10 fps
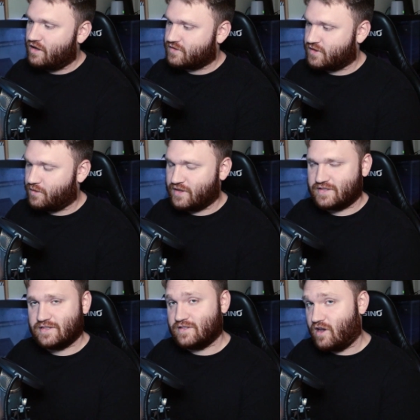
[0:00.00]
So
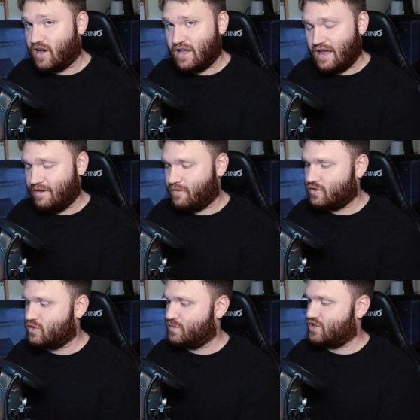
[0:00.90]
this is not a
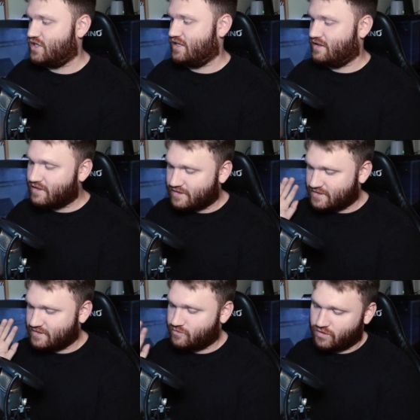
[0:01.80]
virtual machine,
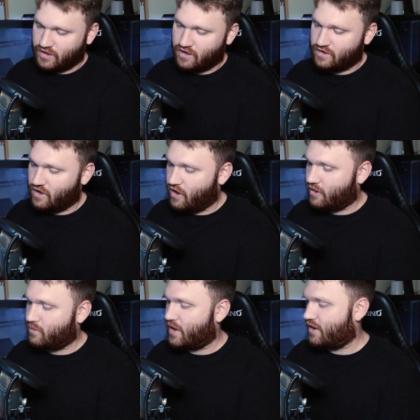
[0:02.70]
this is running on
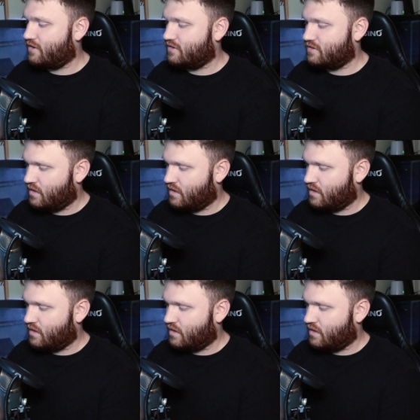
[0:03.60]
hardware.